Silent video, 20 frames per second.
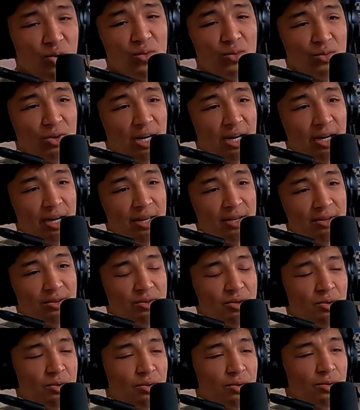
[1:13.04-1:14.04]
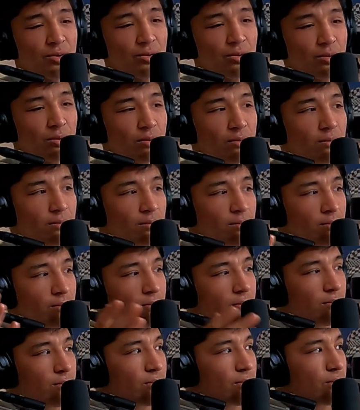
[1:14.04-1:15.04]
ride to
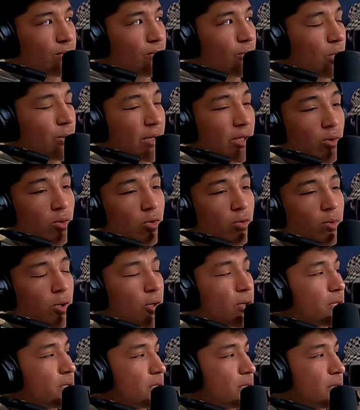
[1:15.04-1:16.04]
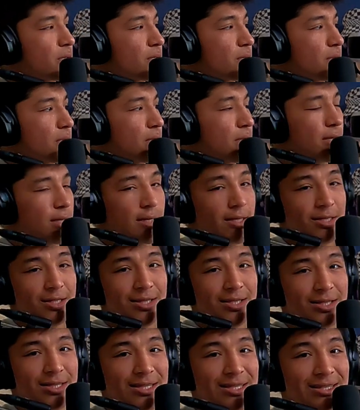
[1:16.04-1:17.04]
one of my local parks and
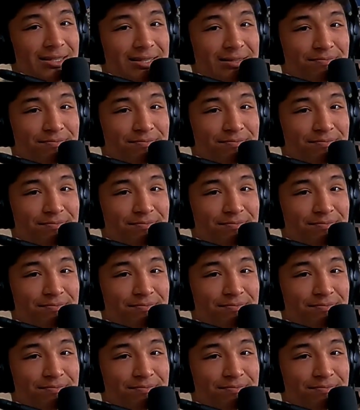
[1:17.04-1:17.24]
just